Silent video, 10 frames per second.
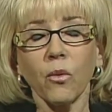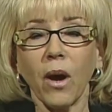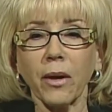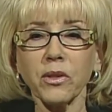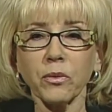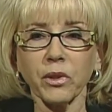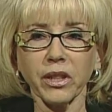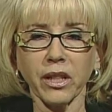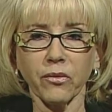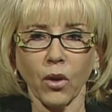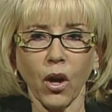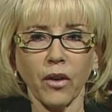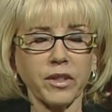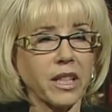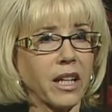Well, I was really
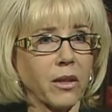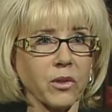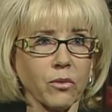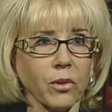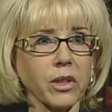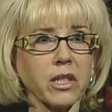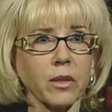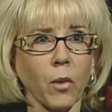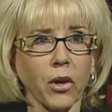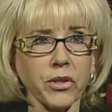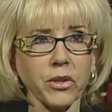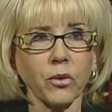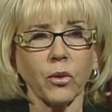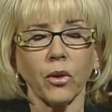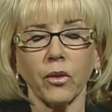involved. Again, it was a really small
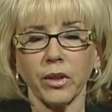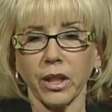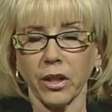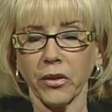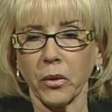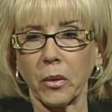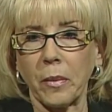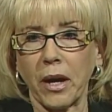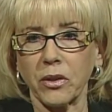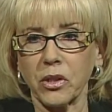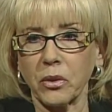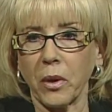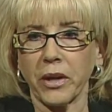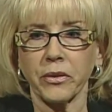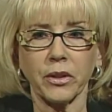school. You know, there were about
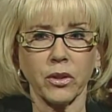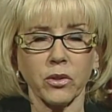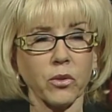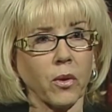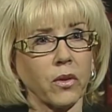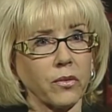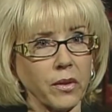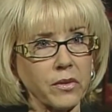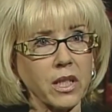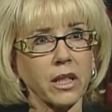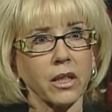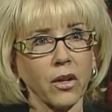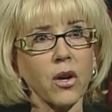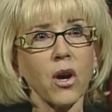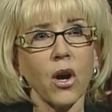200 or 250 in
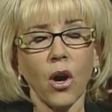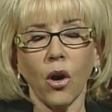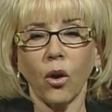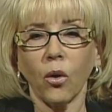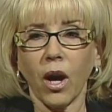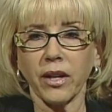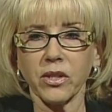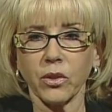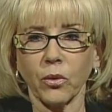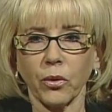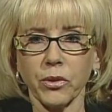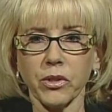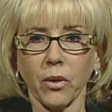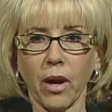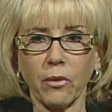the whole high school.
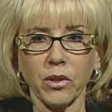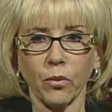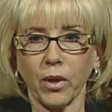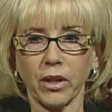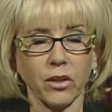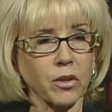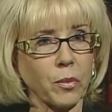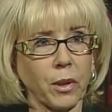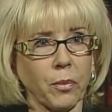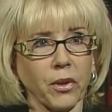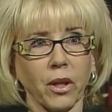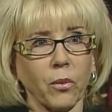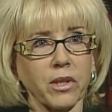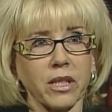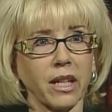So I was one of those people that
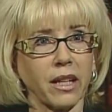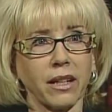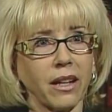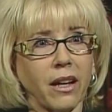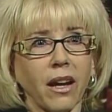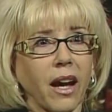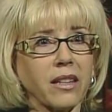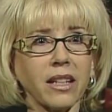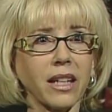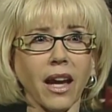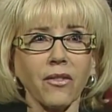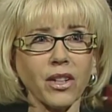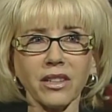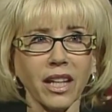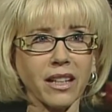was in, I think,
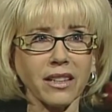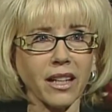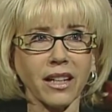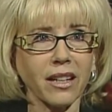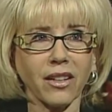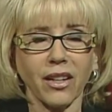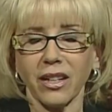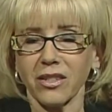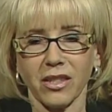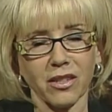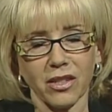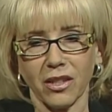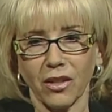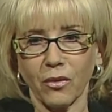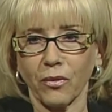everything that it
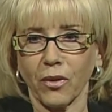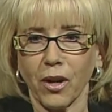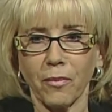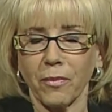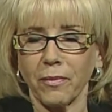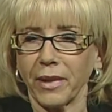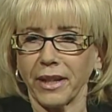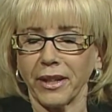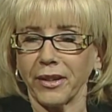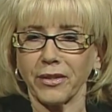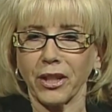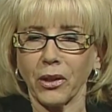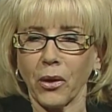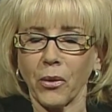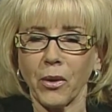existed from, uh, you
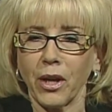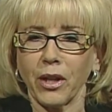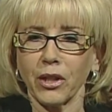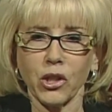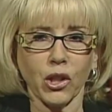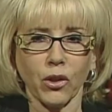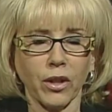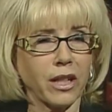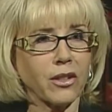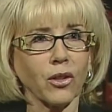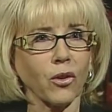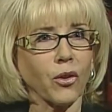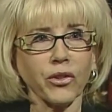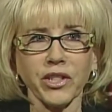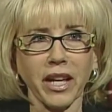know cheering to
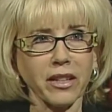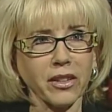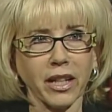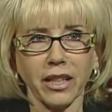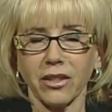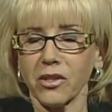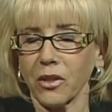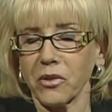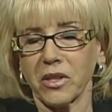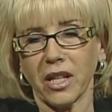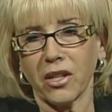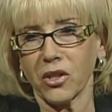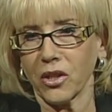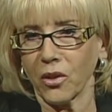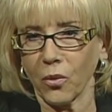Girls Athletic
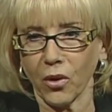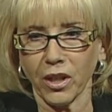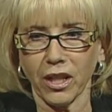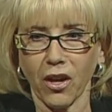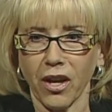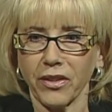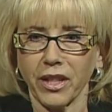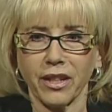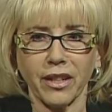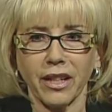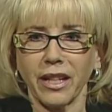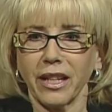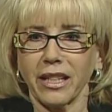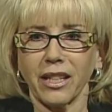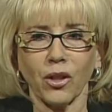Association to working on the
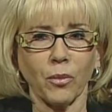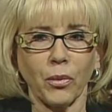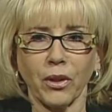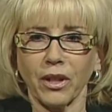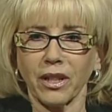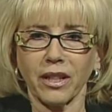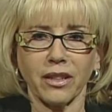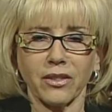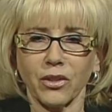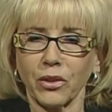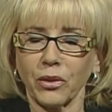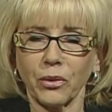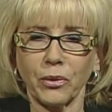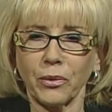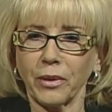yearbook
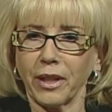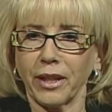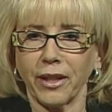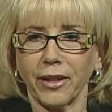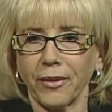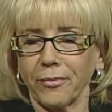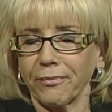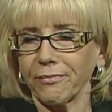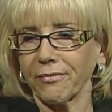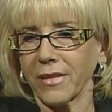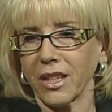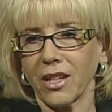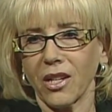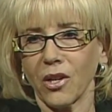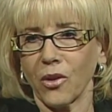to um,
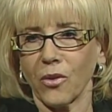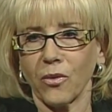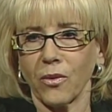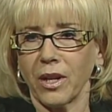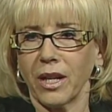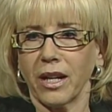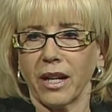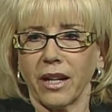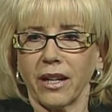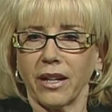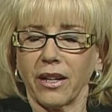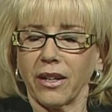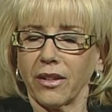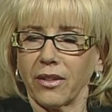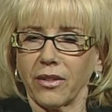oh
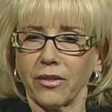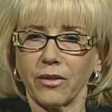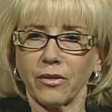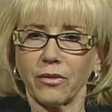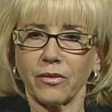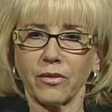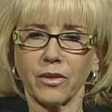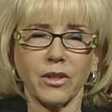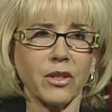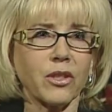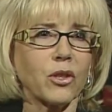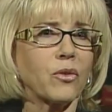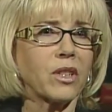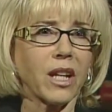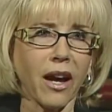uh, student government
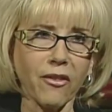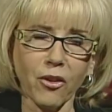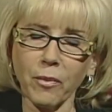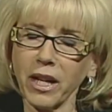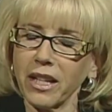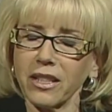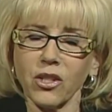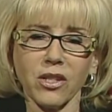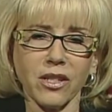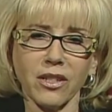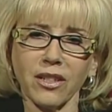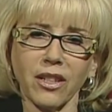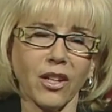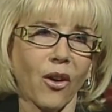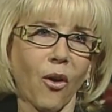student probably. government right. just
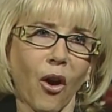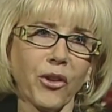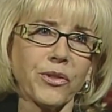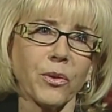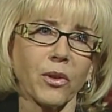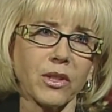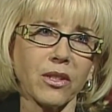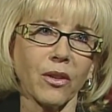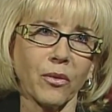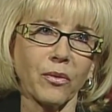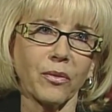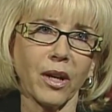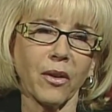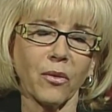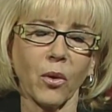you know all sorts of,
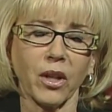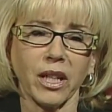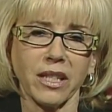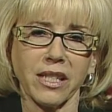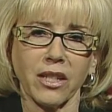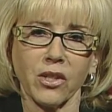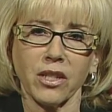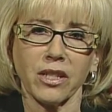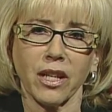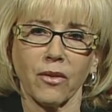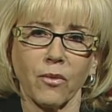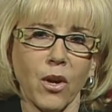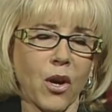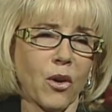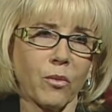of organizations and
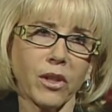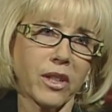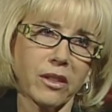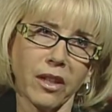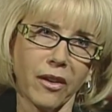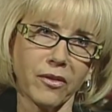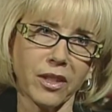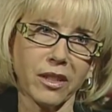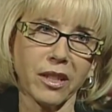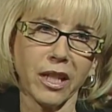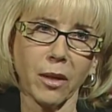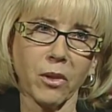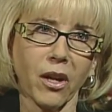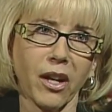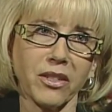really loved it the
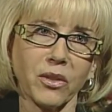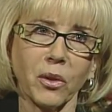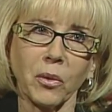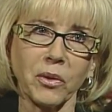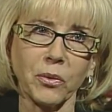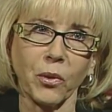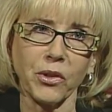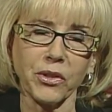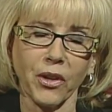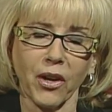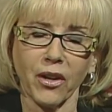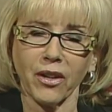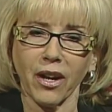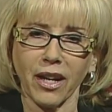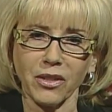name of the high school was warsaw
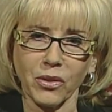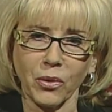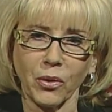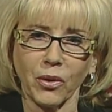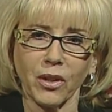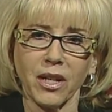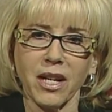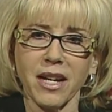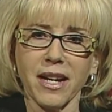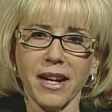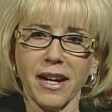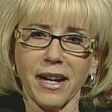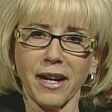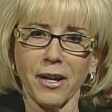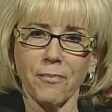high school
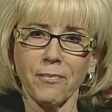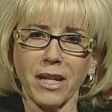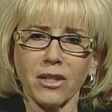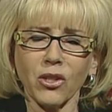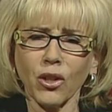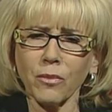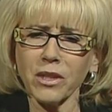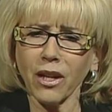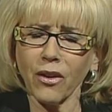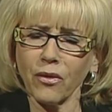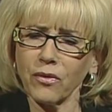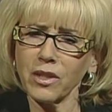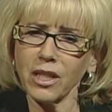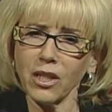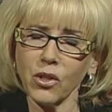um, in terms
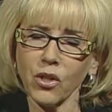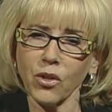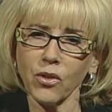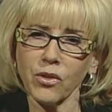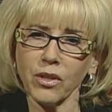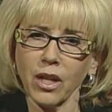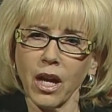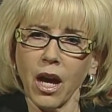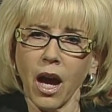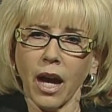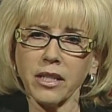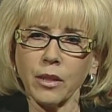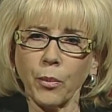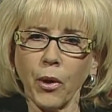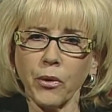of teachers i
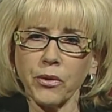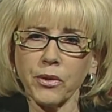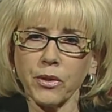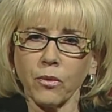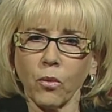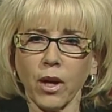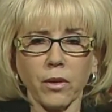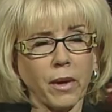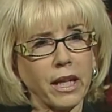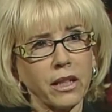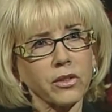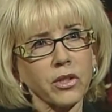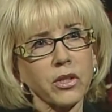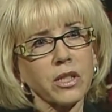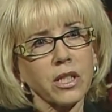suppose one of my english